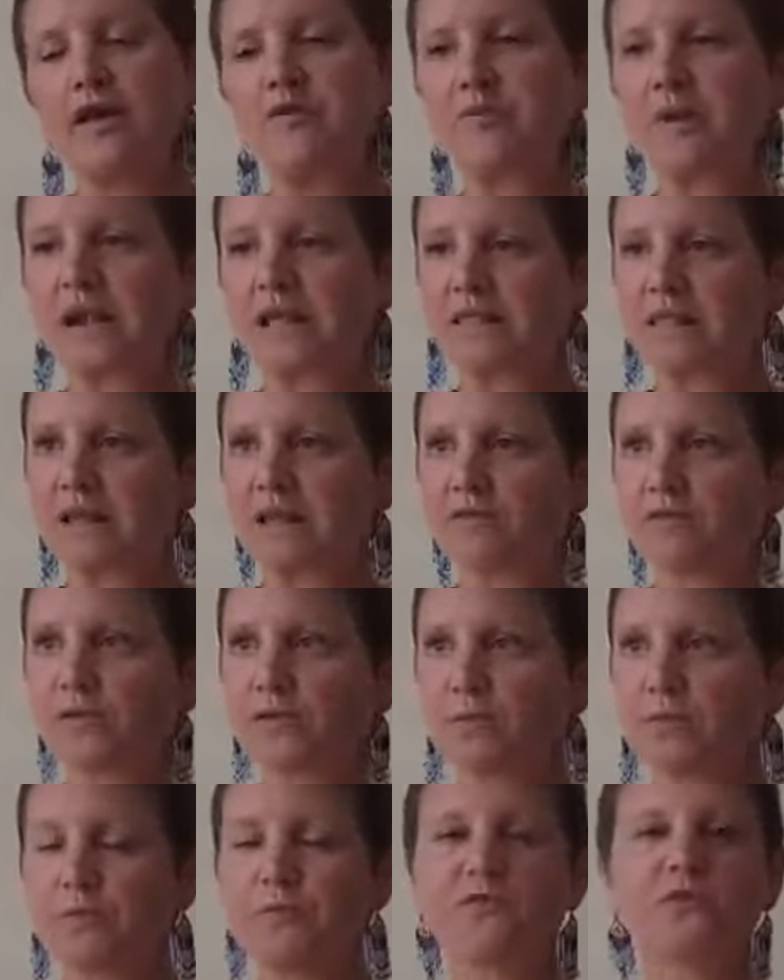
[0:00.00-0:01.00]
But I think
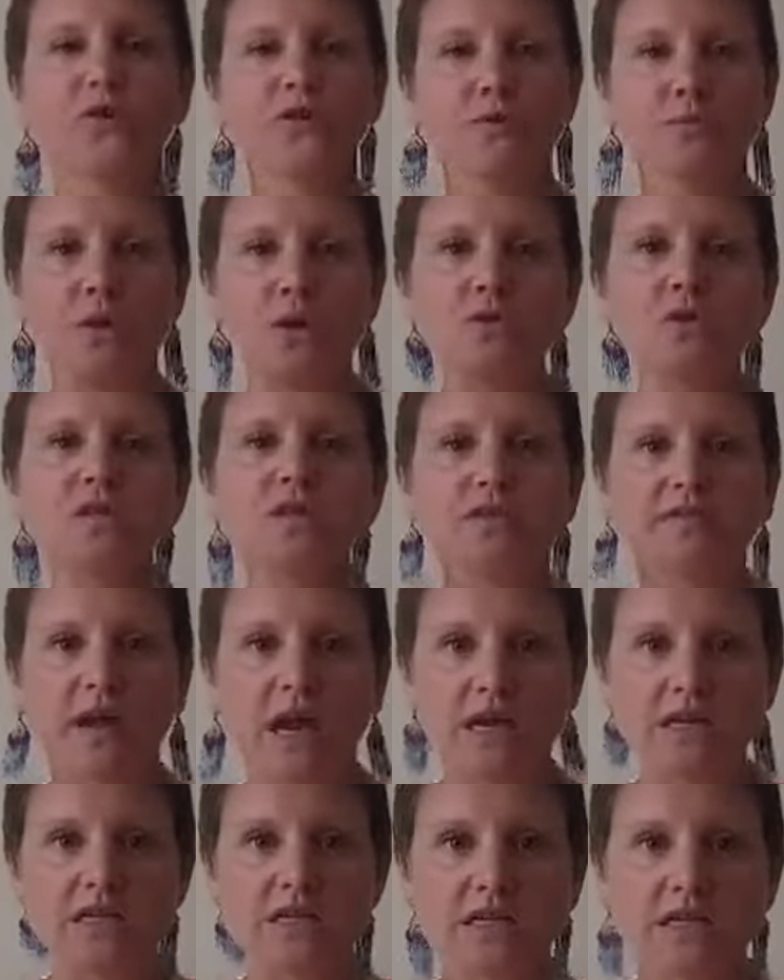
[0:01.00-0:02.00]
for the most of
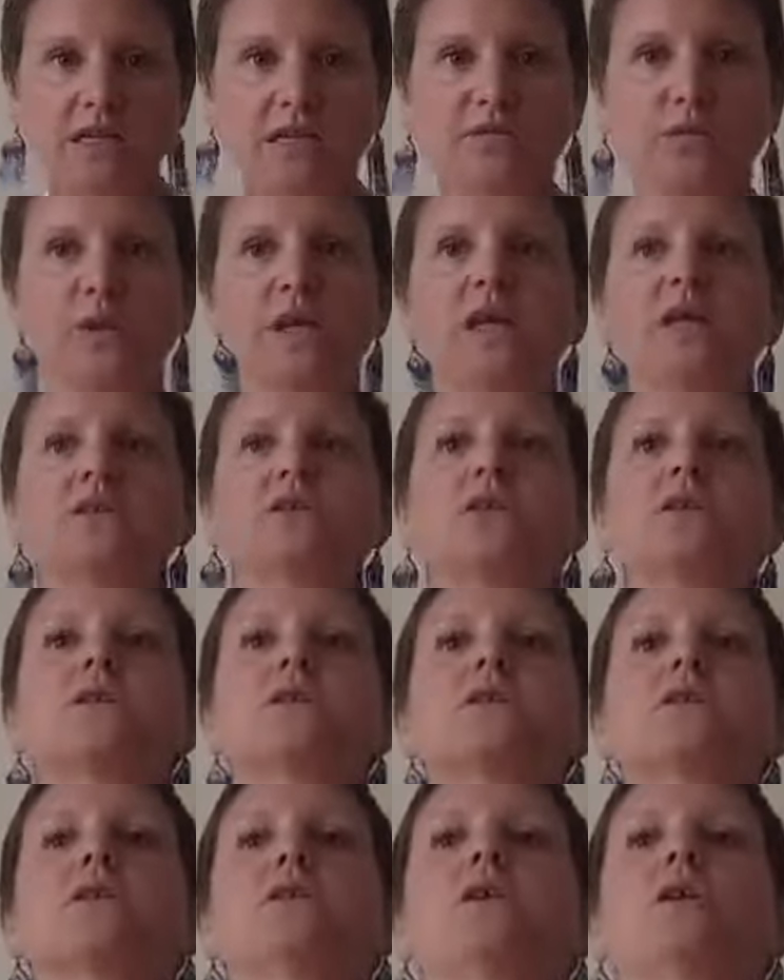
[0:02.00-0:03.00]
us, if we can just